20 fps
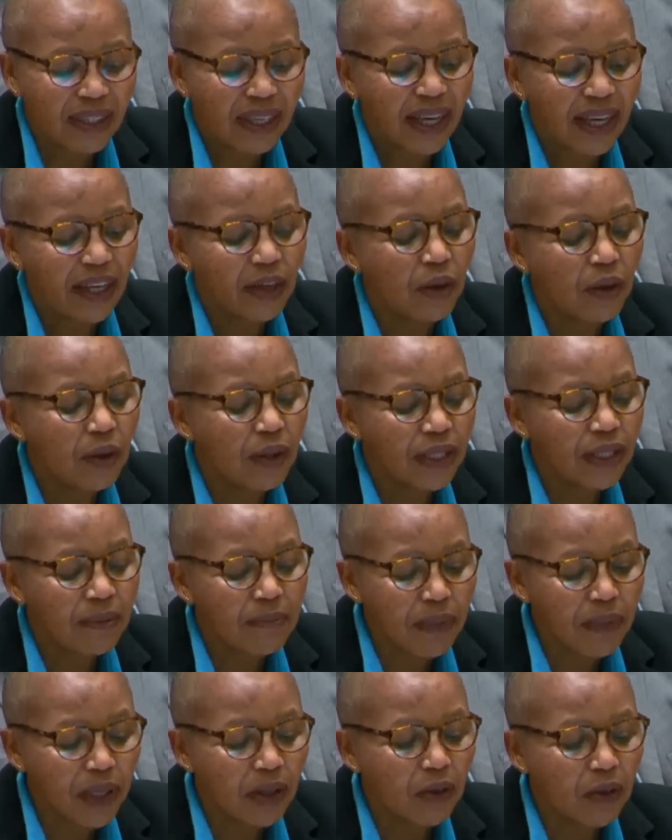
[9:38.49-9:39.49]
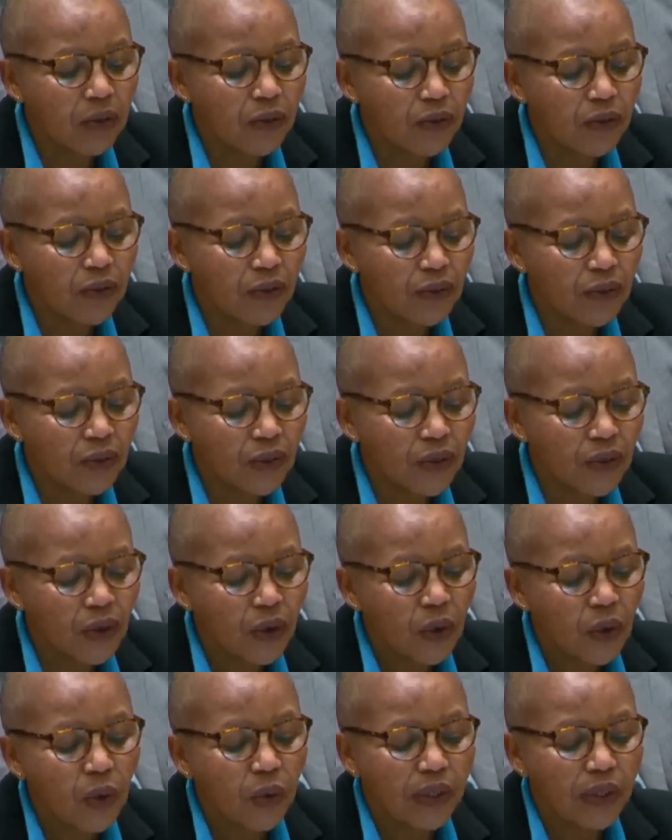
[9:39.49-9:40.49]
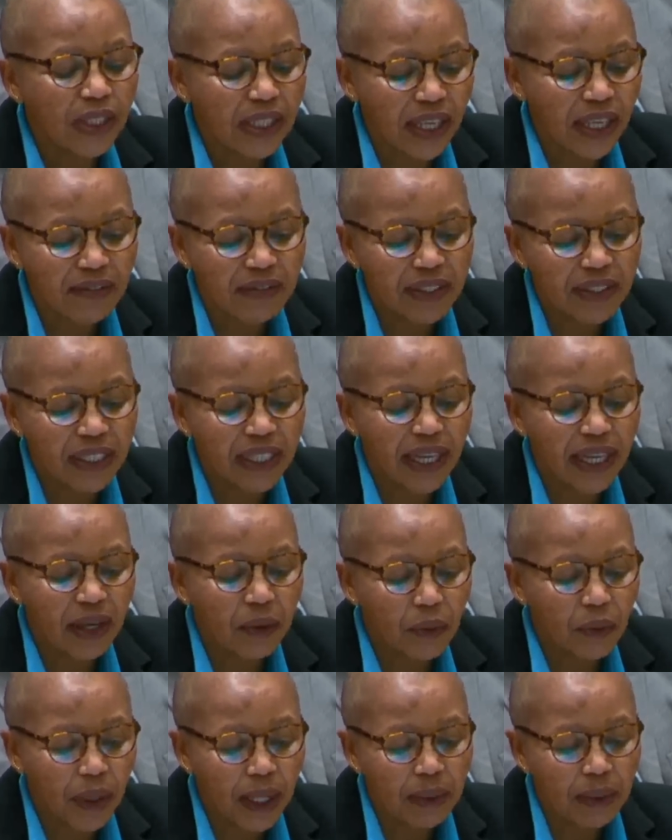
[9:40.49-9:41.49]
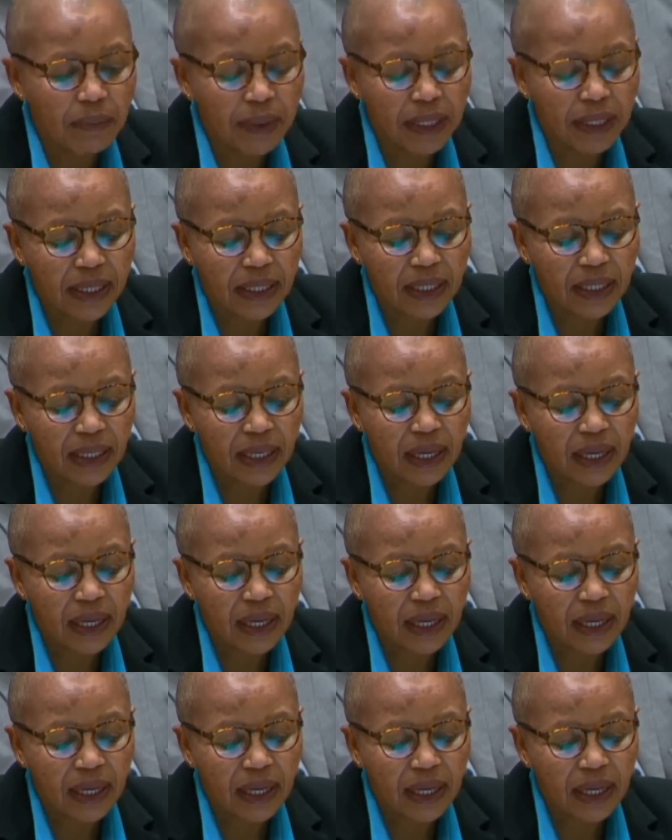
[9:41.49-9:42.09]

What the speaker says: and all the millions whose safety and well-being